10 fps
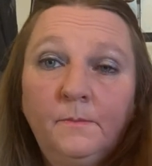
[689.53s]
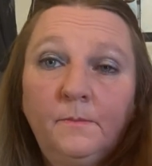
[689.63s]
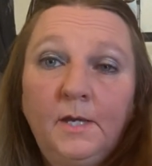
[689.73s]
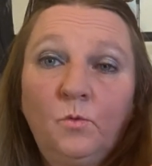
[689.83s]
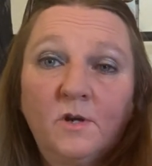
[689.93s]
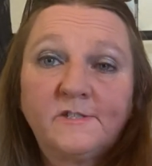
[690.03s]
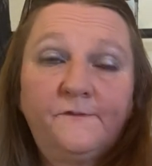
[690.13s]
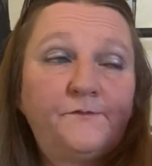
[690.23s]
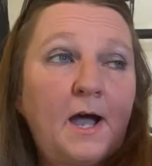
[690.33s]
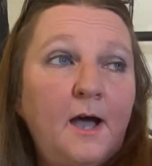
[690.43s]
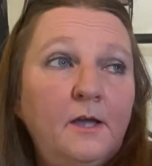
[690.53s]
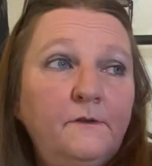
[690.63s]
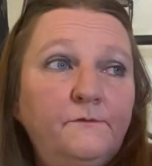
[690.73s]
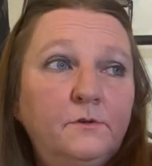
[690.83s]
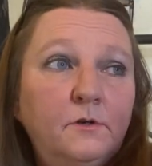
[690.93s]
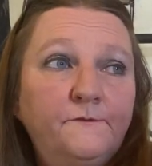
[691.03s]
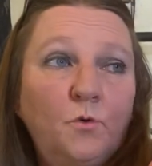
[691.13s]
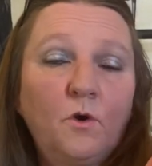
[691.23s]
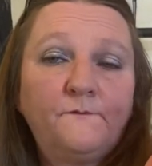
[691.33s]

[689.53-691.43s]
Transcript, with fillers: he wears a 5, a 4